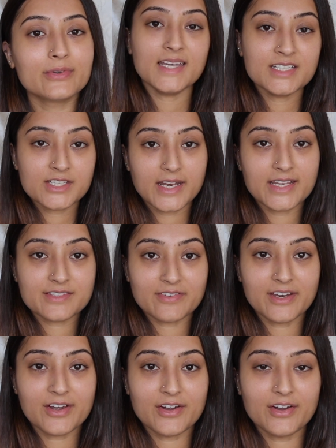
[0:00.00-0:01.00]
In today's
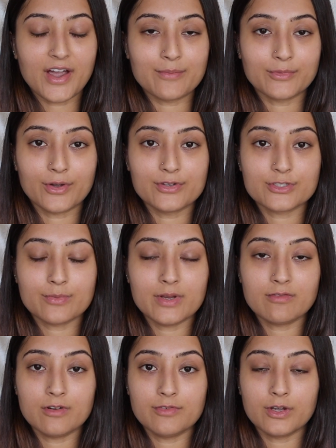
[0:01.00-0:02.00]
video I'm going to be
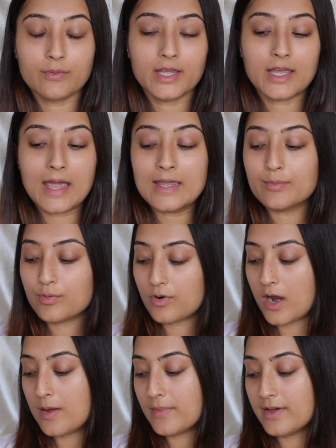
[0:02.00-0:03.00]
reviewing a
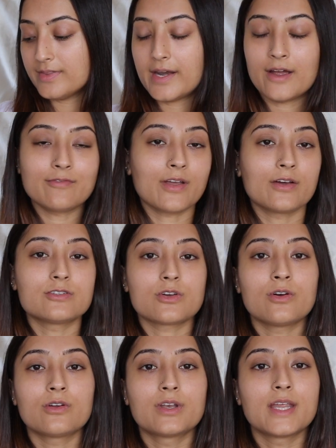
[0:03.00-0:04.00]
primer that I found
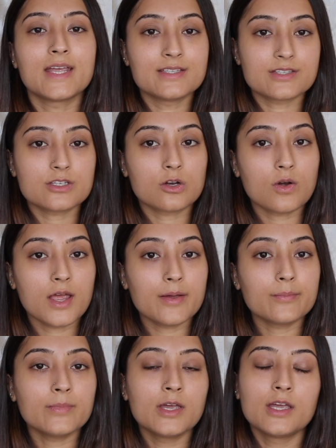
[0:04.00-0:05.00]
on
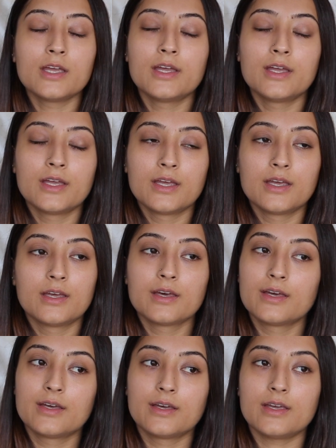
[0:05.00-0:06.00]
Instagram.
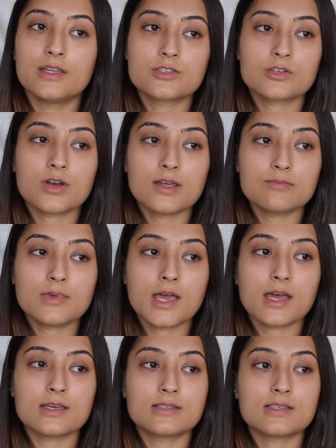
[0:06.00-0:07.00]
Instagram
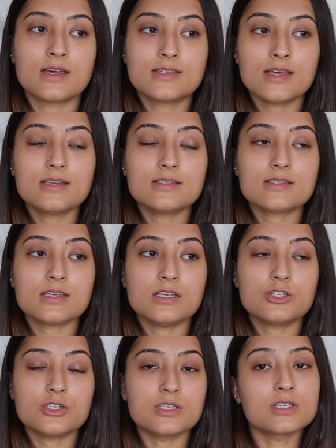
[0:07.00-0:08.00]
has a tendency
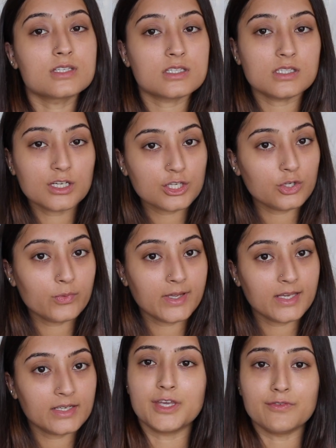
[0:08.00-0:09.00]
to just suck you
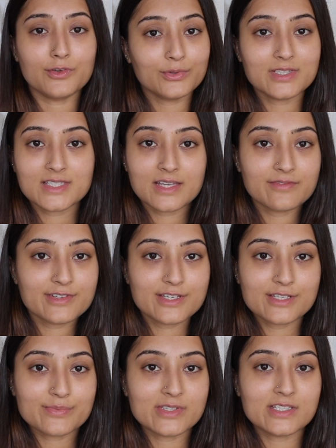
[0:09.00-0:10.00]
in, give you all these
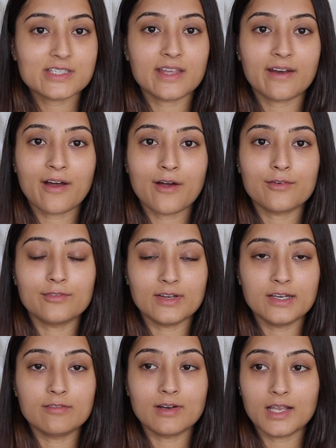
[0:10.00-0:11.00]
advertisements that are
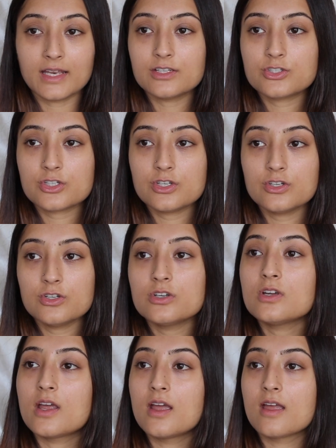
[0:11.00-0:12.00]
really related to
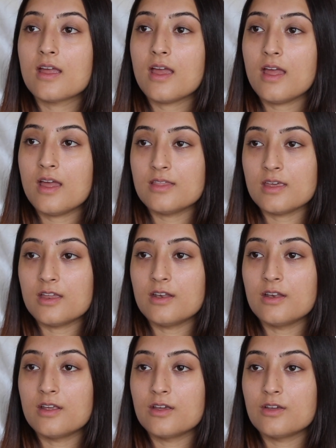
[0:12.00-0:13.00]
you, and
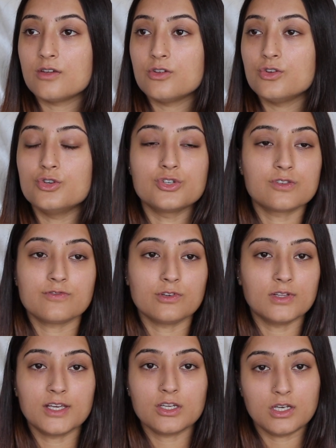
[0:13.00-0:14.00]
then you just feel
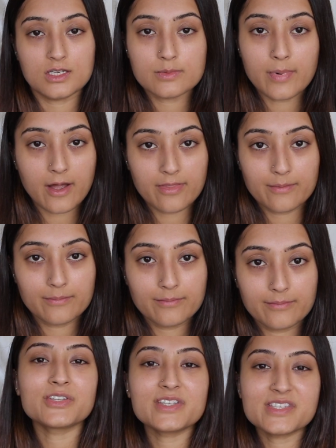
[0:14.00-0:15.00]
like you need to buy them.
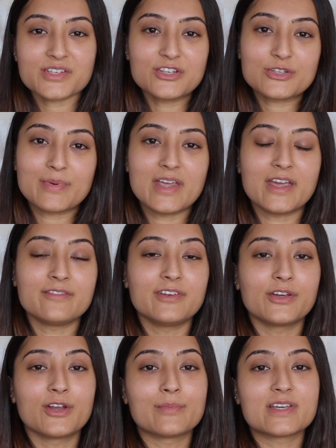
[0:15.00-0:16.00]
So this is going to be a
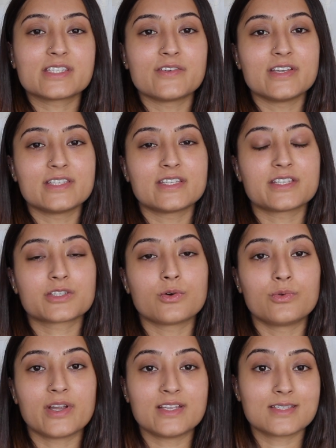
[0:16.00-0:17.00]
video in my series that's
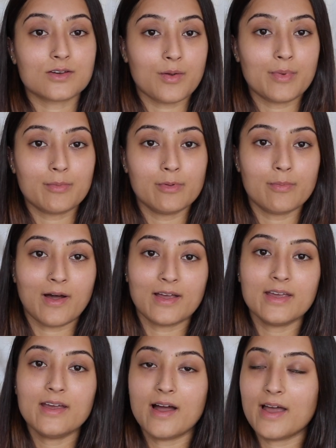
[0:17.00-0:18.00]
called Instagram Made Me Buy
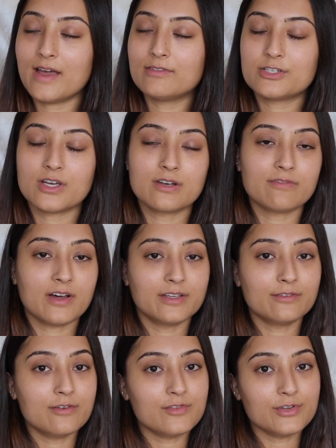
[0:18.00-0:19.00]
It. I have a ton of
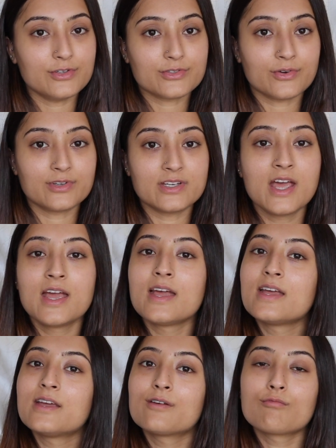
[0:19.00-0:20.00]
other reviews on
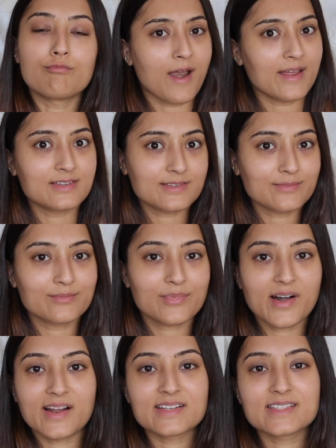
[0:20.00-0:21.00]
random
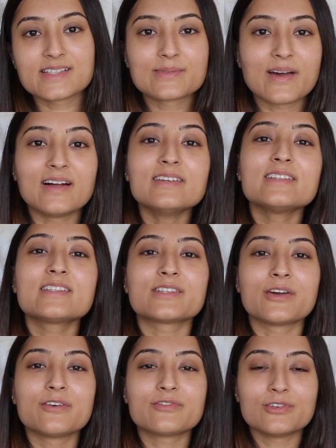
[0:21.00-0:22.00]
products as well,
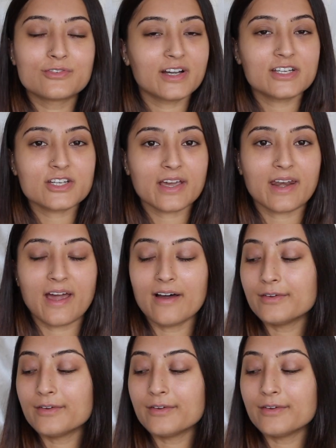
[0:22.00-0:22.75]
so feel free to check it out.